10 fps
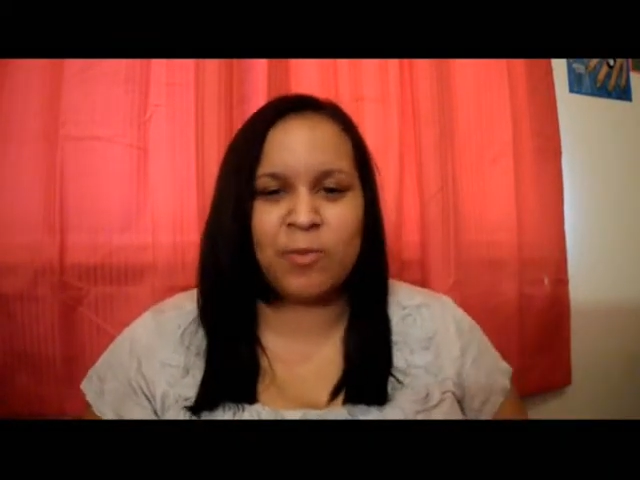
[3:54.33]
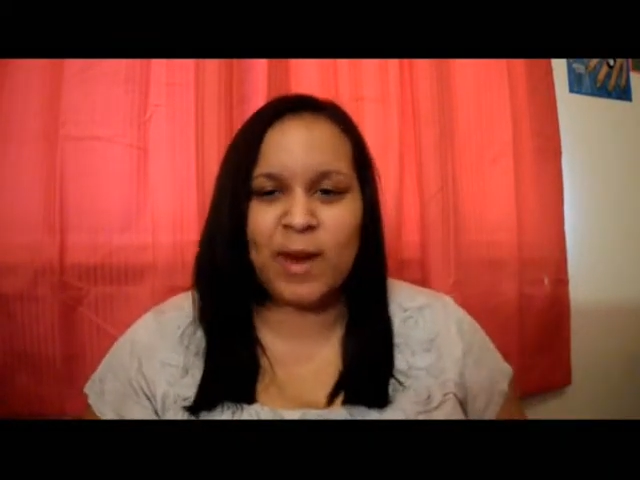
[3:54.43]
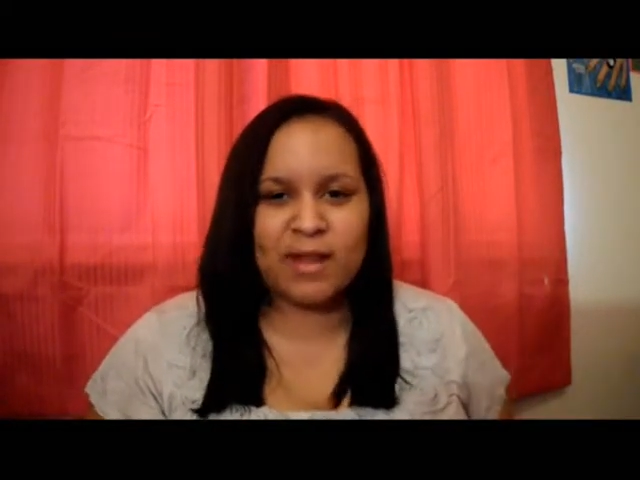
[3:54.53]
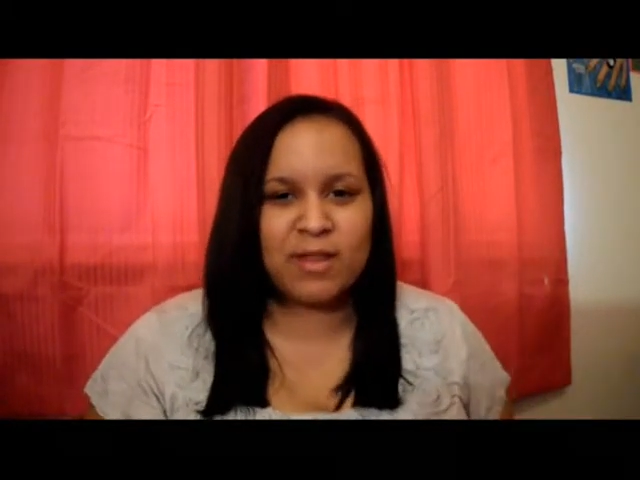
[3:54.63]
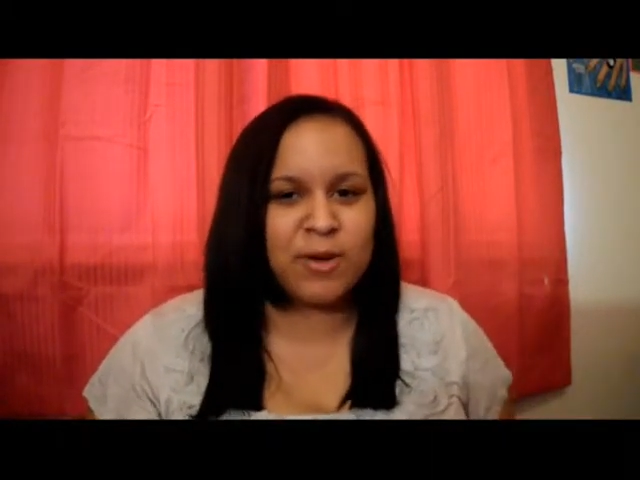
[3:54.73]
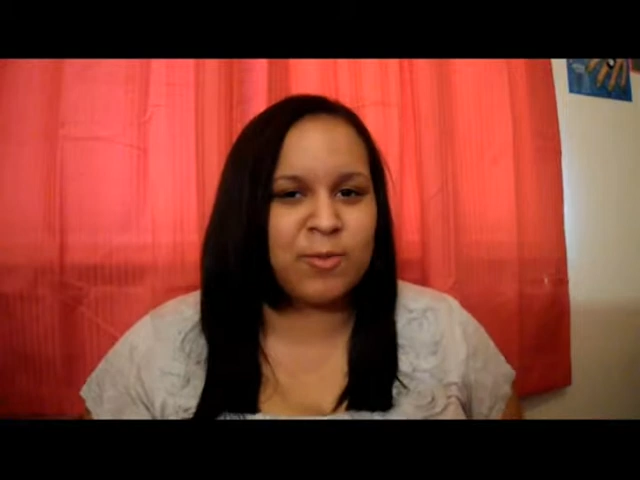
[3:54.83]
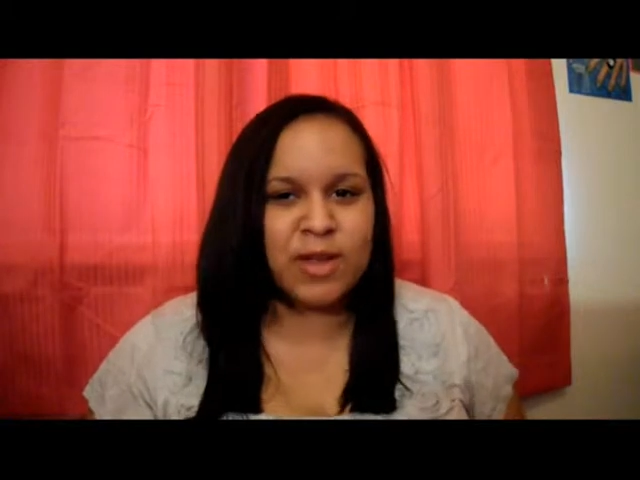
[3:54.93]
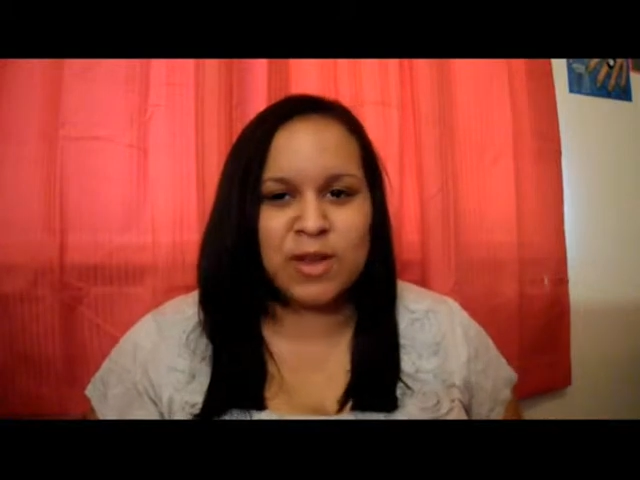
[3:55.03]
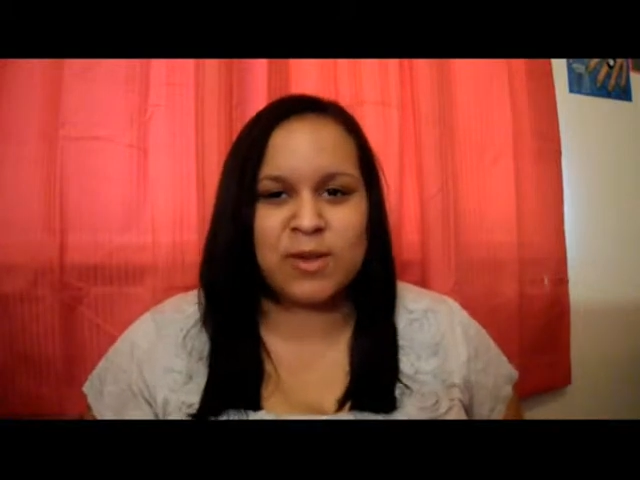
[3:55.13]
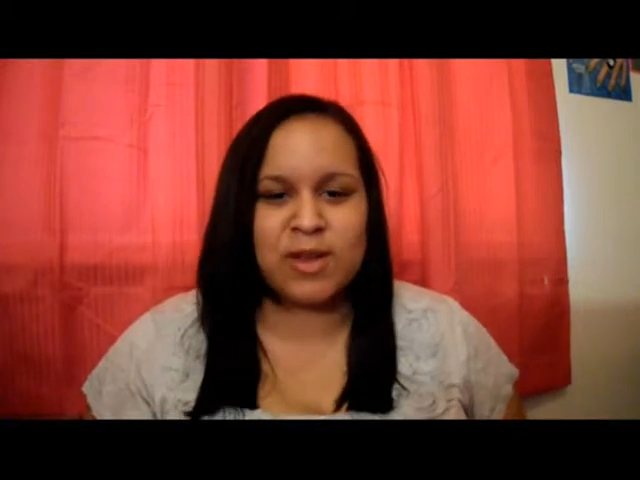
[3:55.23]
regular
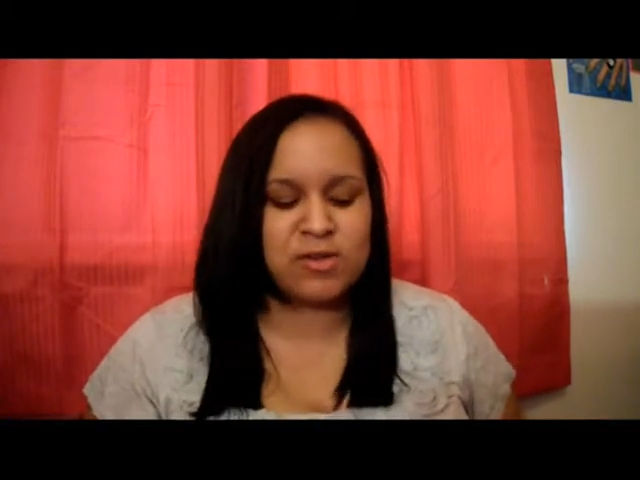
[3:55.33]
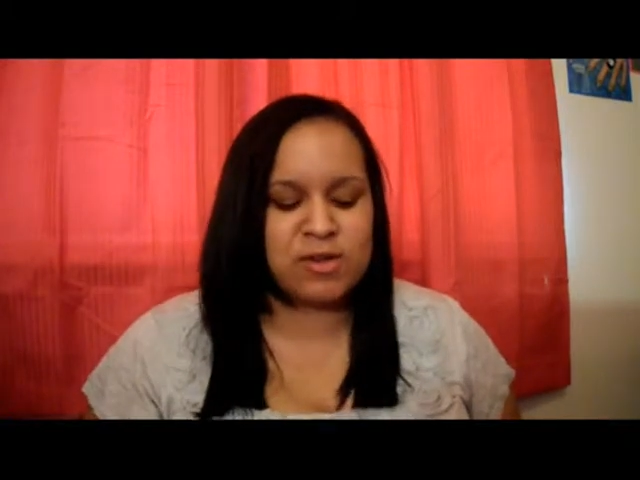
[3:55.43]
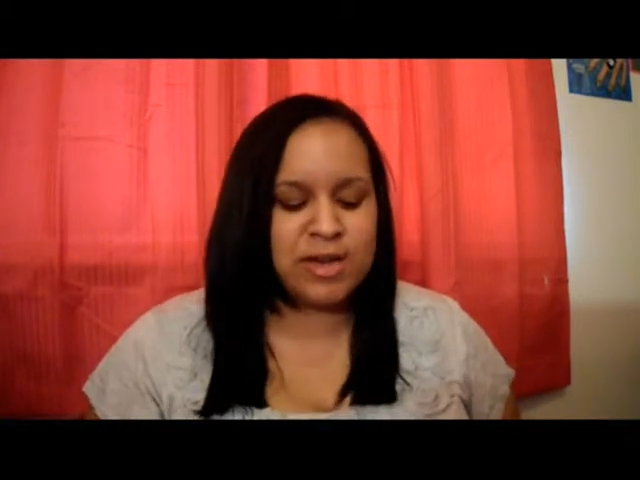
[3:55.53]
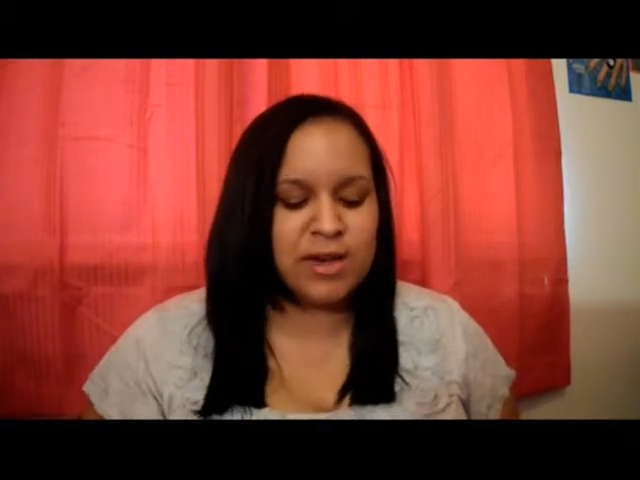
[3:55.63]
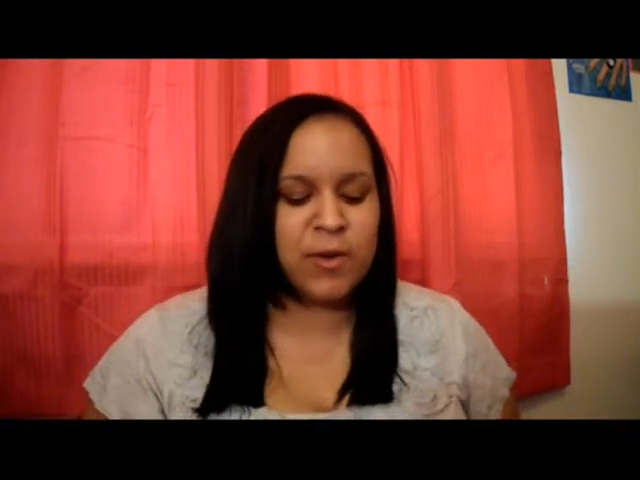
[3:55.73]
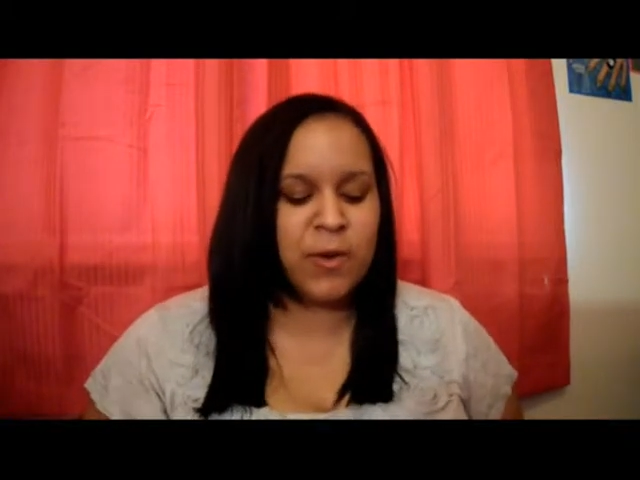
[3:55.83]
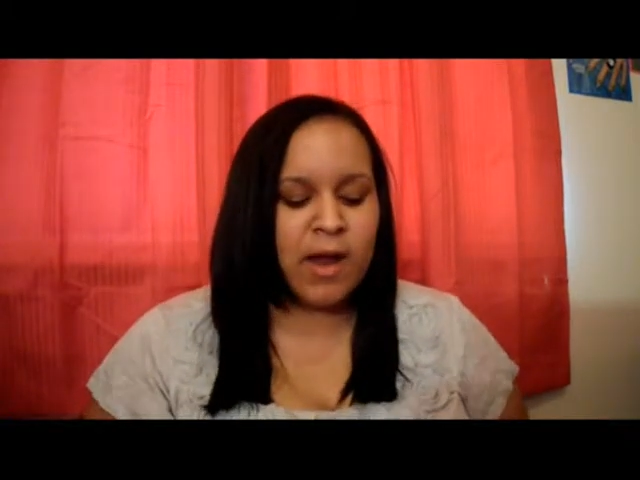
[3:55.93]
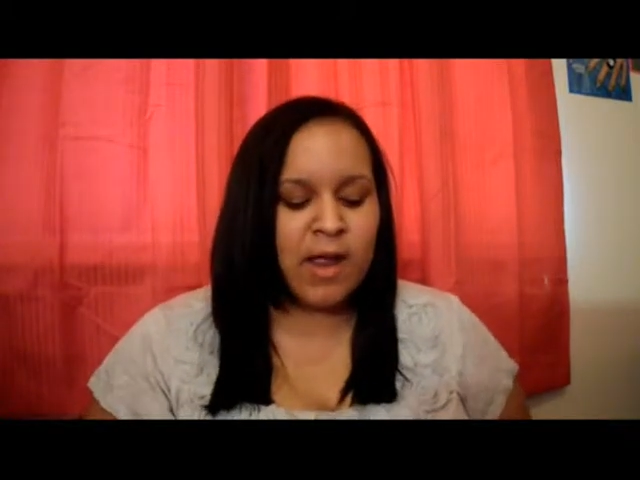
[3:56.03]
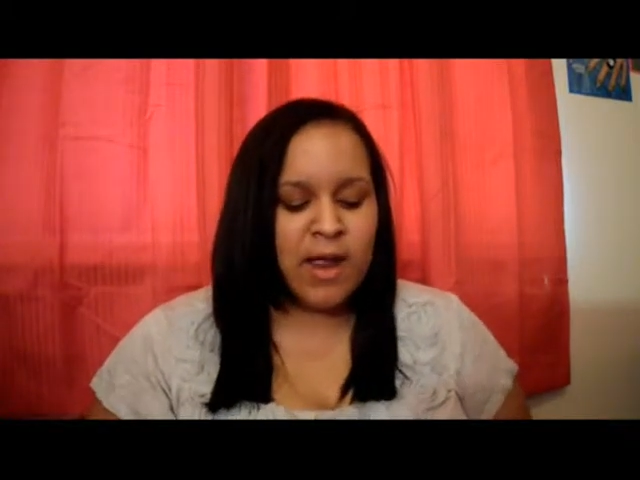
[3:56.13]
what you would usually do,